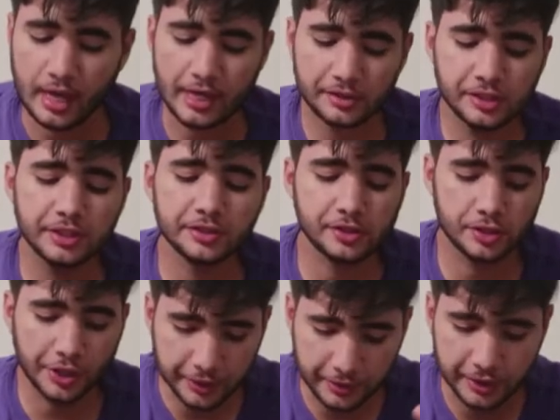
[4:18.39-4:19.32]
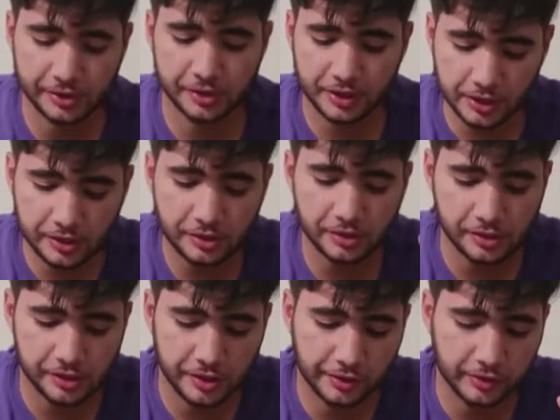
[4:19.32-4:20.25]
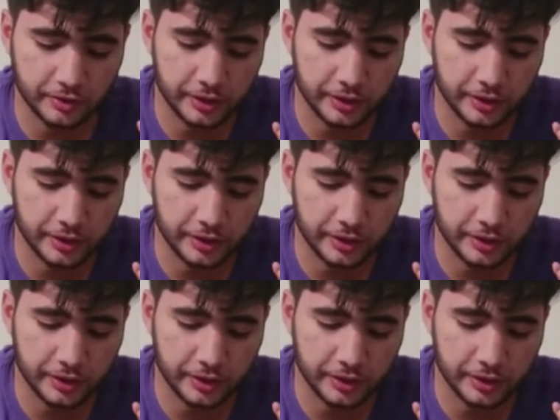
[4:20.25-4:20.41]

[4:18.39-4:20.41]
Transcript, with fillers: I'd say it's good. It's decent cereal.